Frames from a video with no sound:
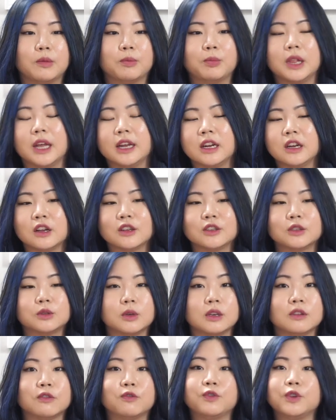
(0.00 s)
planning on
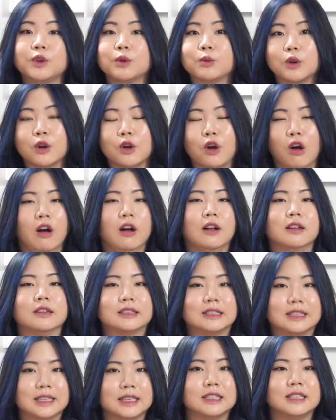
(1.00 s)
doing fewer
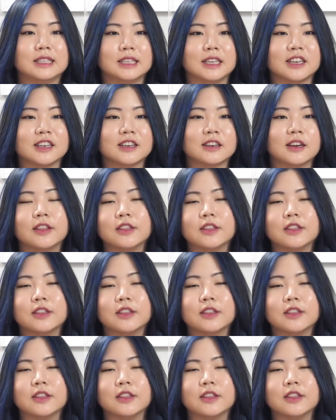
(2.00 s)
hauls this year,